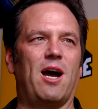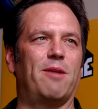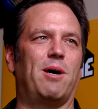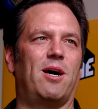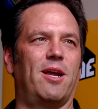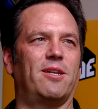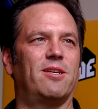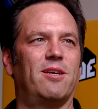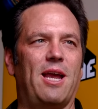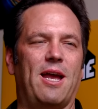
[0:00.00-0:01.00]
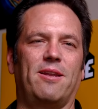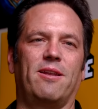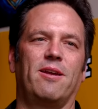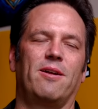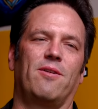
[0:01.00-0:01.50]
to hide behind. And
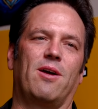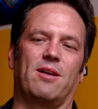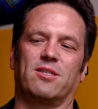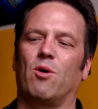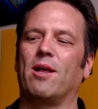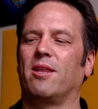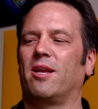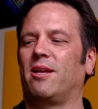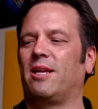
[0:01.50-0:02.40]
uh, so I think